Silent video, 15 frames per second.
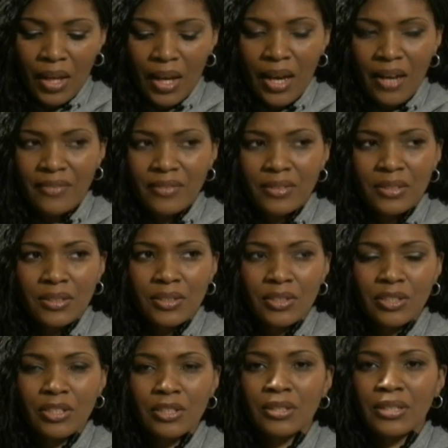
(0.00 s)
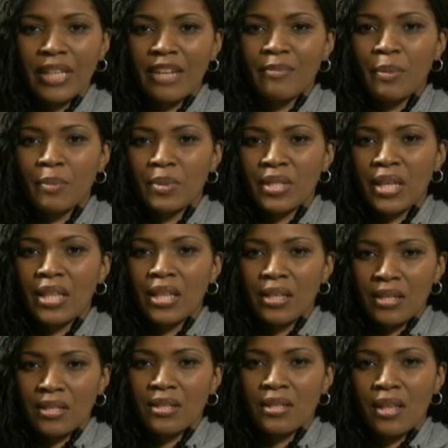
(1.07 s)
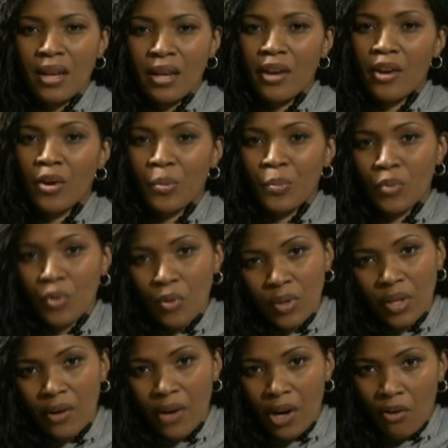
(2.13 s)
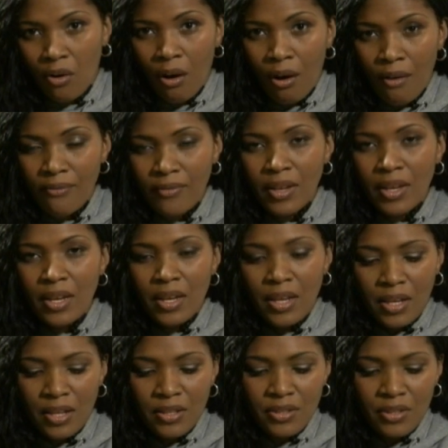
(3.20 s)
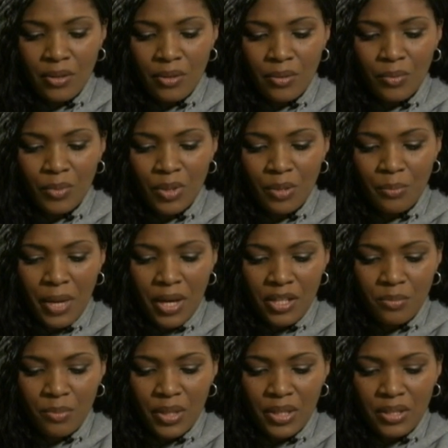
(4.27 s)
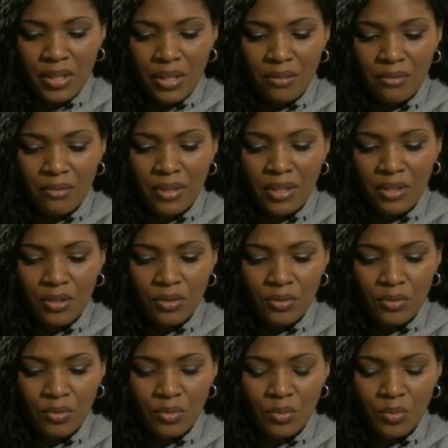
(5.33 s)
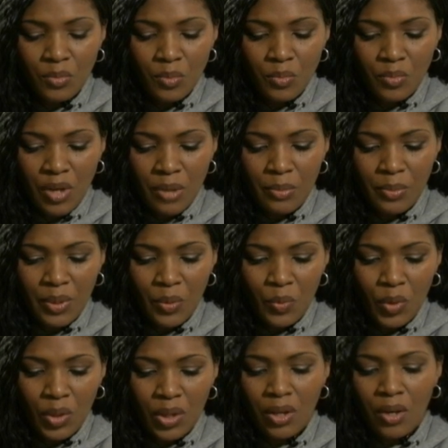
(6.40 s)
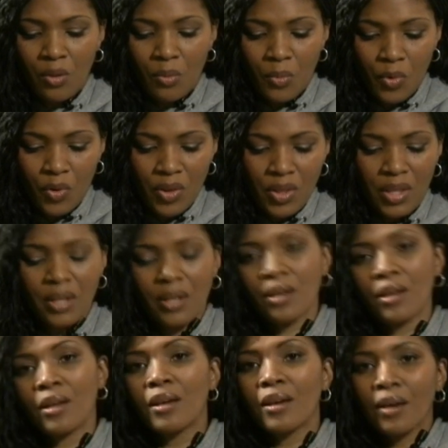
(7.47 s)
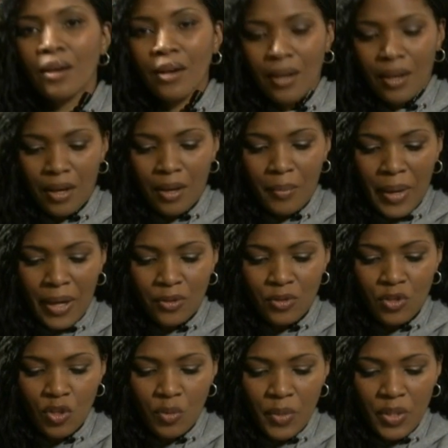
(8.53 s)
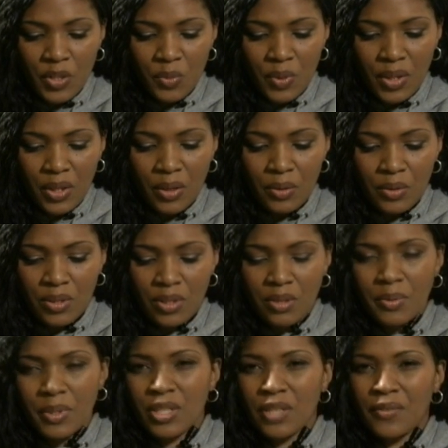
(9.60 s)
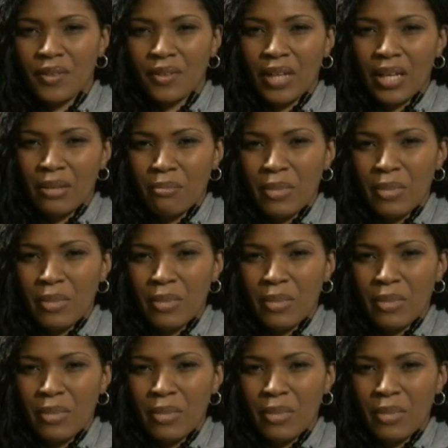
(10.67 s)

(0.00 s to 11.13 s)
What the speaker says: I've heard a lot of people say that the synthetic hair broke their hair off. And so with the box braids, I don't think you probably want to go more than about 2 months with those, especially if they're like